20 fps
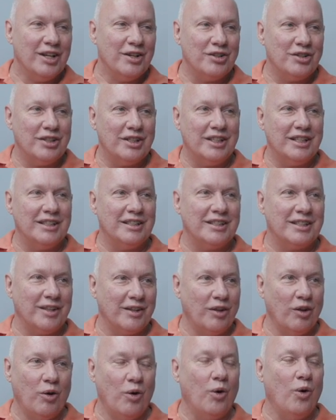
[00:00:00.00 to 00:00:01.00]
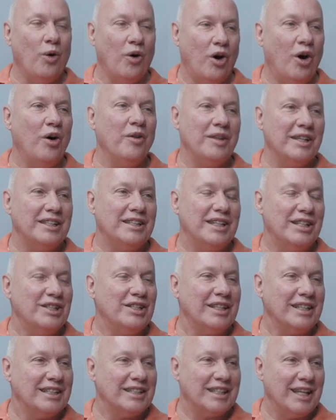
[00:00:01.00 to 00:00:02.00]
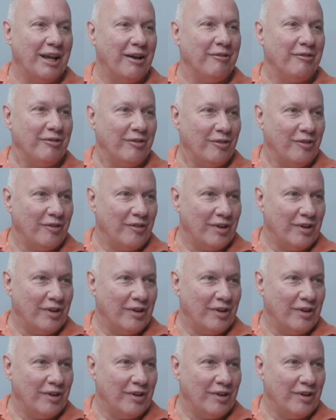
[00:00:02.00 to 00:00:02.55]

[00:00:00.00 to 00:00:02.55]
She's the whole, all the teaching staff,